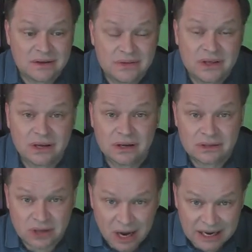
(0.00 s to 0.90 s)
The
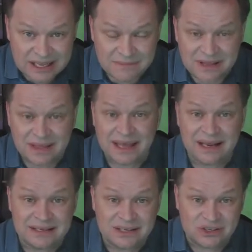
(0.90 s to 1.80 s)
document that
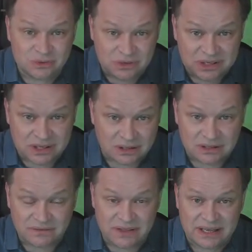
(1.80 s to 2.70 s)
is as a result
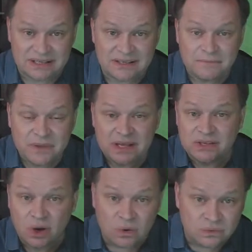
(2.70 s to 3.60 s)
of this is
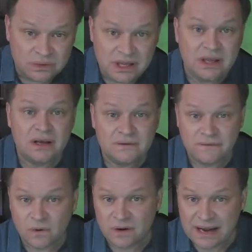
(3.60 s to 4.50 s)
only
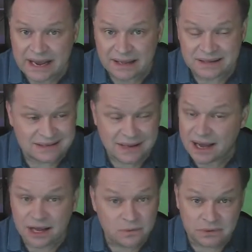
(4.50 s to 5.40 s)
for Alice.
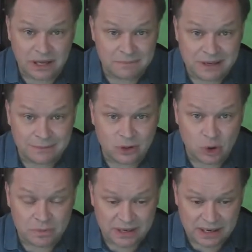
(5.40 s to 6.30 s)
I will not be able to
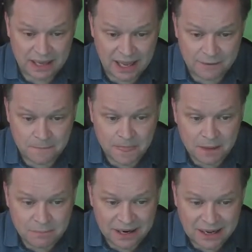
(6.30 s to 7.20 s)
open it again.
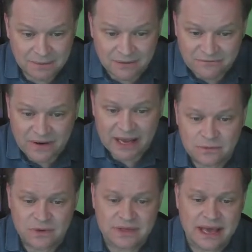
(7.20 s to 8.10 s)
But I'm fine
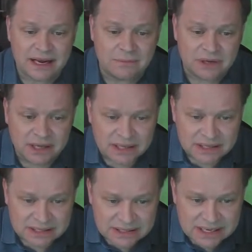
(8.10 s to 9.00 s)
that. I'm going to hit
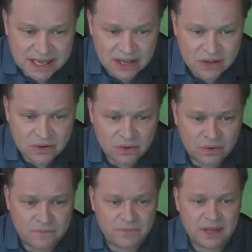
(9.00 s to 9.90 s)

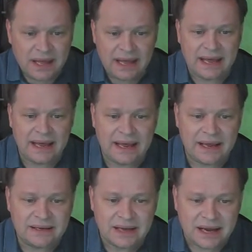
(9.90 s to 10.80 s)
continue.
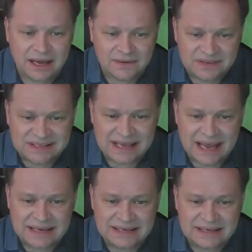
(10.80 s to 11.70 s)
And I have
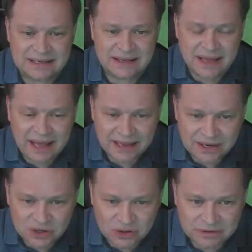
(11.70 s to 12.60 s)
signed it and
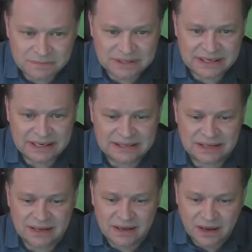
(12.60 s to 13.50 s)
encrypted it
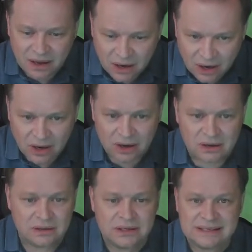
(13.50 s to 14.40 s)

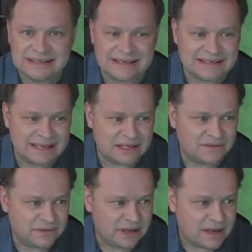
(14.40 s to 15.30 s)
all
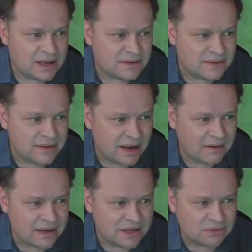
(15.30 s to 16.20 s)
successfully. There
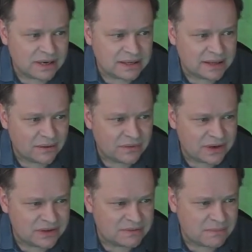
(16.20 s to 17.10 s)
it is right there.
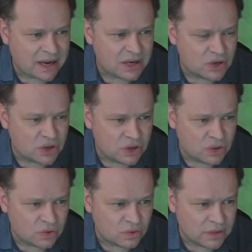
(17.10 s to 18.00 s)
There's my
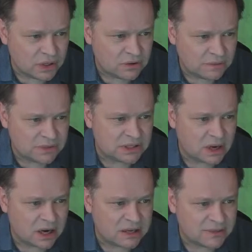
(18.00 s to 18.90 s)
new encrypted
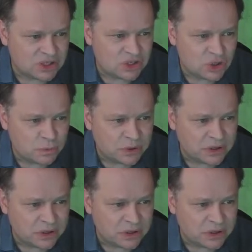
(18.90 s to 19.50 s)
document, super